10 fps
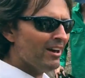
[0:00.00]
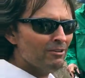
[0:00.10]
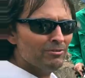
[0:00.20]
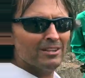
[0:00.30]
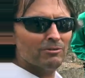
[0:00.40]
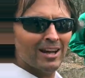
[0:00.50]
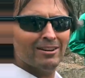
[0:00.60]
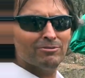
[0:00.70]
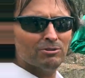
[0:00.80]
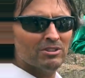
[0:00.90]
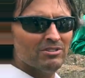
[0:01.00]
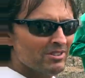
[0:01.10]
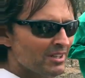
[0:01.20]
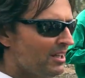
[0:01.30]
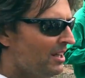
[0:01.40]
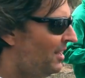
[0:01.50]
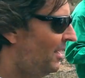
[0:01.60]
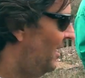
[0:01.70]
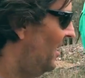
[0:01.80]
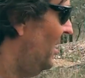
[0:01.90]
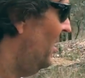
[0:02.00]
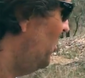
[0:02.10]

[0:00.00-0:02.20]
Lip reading: heavy the rainfall is, it